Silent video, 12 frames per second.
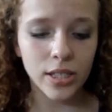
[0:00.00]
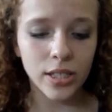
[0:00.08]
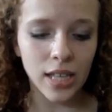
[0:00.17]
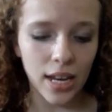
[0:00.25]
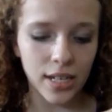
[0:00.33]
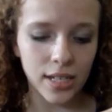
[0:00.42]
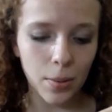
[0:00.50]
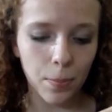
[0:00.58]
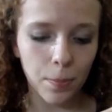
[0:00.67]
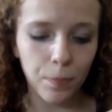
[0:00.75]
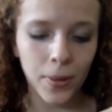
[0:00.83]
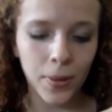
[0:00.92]
scent
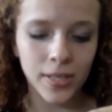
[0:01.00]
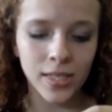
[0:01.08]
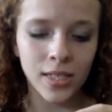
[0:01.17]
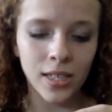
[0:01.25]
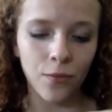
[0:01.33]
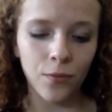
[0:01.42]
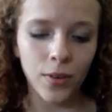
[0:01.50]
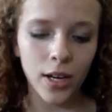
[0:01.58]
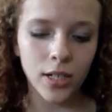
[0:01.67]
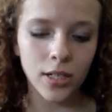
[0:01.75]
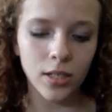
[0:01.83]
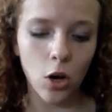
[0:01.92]

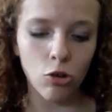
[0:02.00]
Pacific,